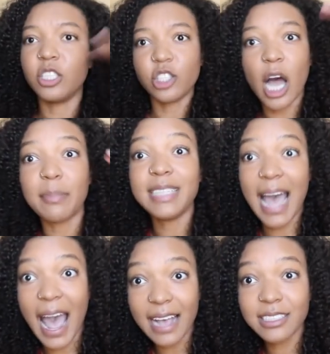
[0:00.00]
job
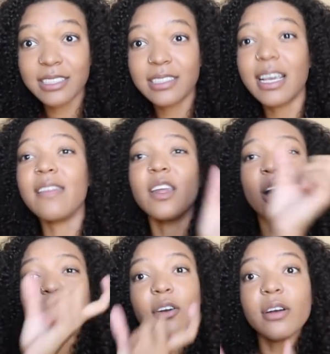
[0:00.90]
tasks, and then
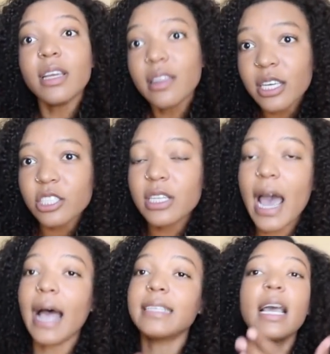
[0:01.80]
underneath each
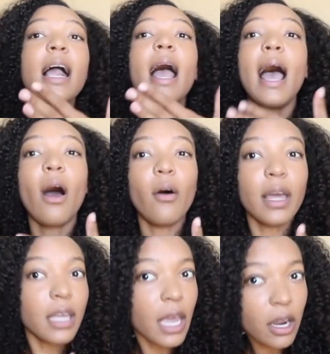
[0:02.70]
task
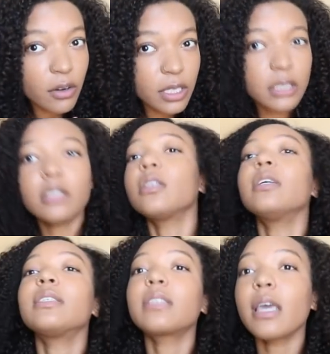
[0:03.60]
how Aaron's
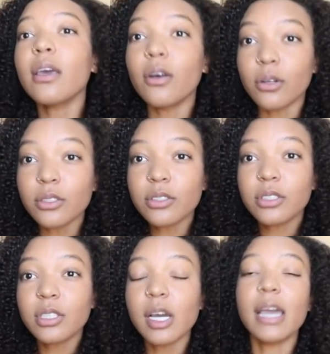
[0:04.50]

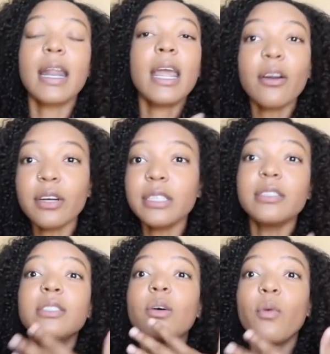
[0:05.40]
skills and
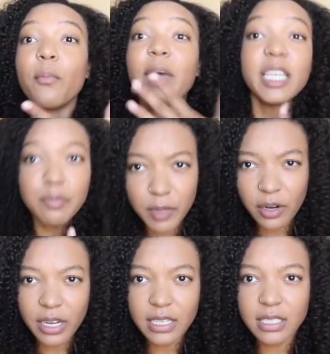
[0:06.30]
Aaron's
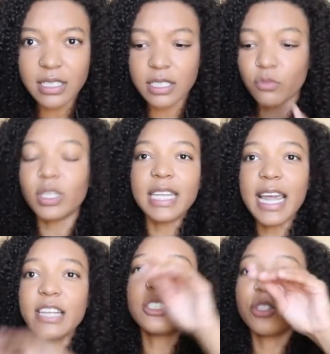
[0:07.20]
experiences
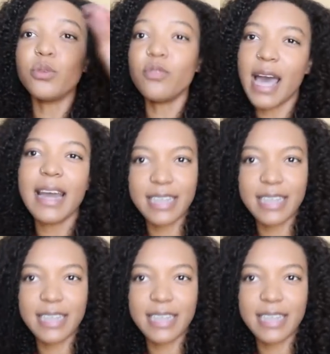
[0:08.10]
relates to that